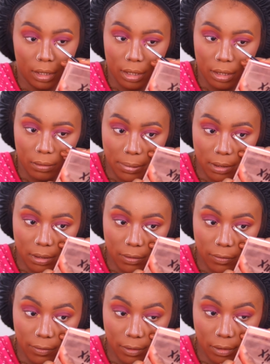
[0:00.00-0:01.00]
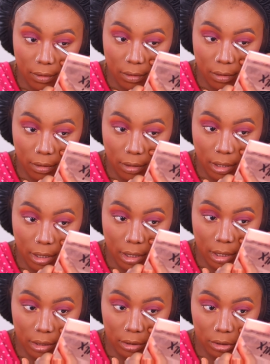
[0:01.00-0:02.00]
Yeah,
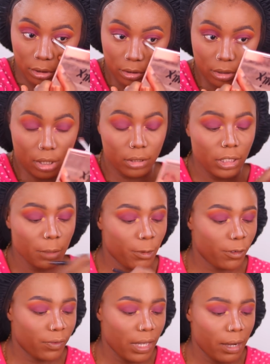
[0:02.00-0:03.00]
beautiful. It's true. On top of